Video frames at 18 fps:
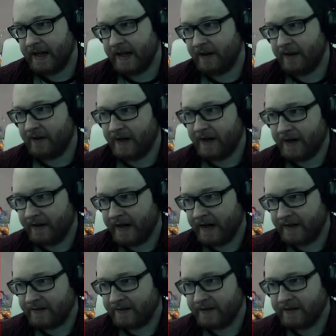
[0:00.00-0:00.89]
Now, I
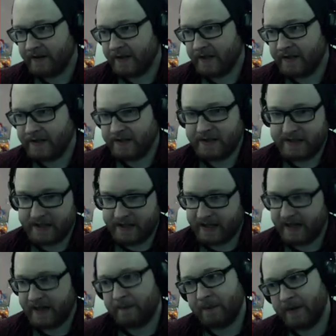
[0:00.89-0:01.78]
know how to do it, I just need
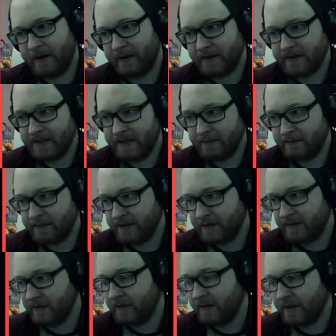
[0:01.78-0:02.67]
to get past
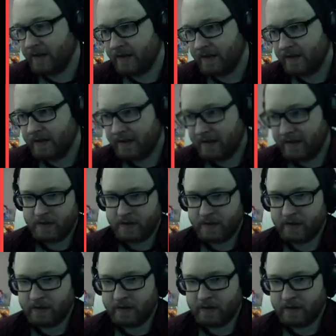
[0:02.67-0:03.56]
him to do it.
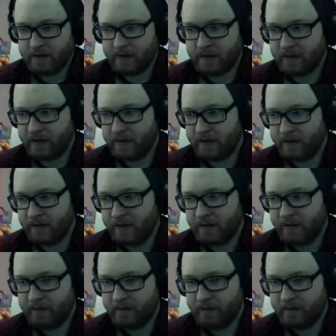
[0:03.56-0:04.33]
Go, go, go, go, go.